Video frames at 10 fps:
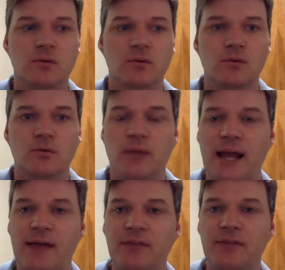we
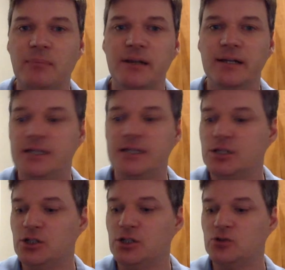have the ability to
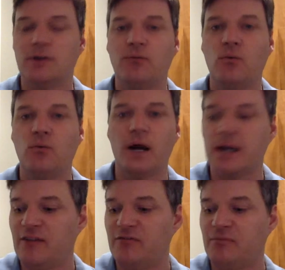do sort of
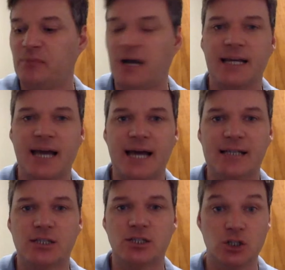one-off
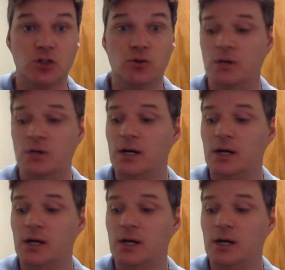podcasts too.